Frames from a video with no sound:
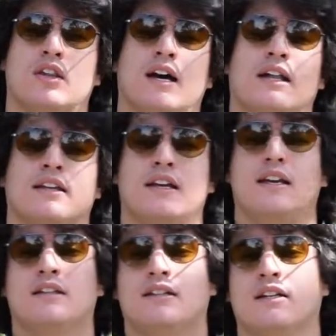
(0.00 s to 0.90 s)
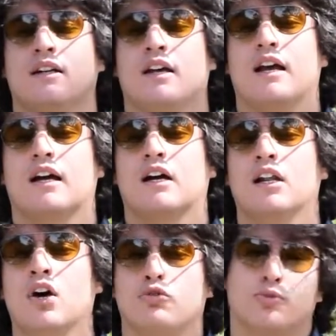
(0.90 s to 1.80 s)
that it
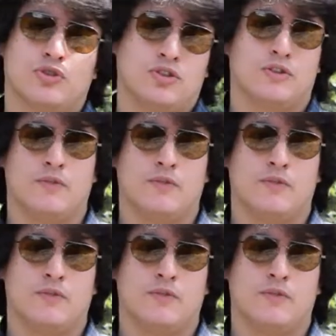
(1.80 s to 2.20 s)
englobes.